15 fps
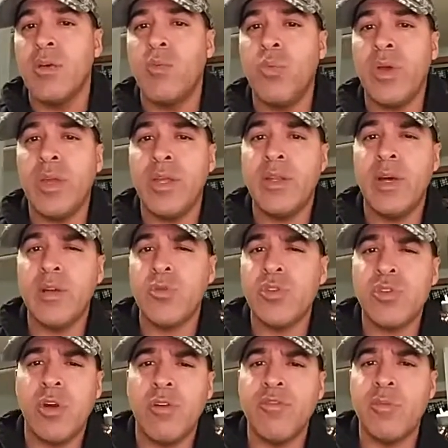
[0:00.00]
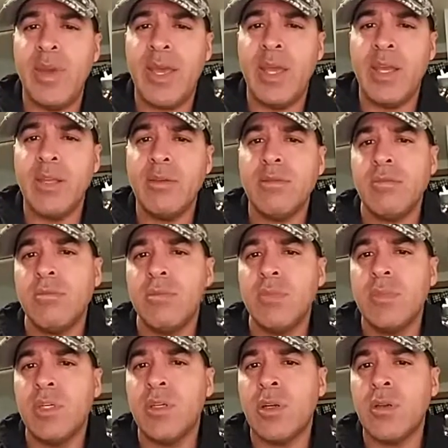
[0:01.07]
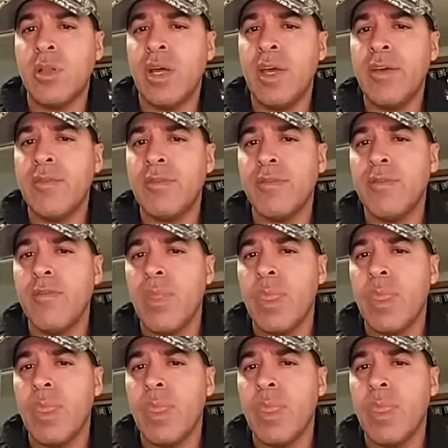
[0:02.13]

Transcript: when unresolved pain in our life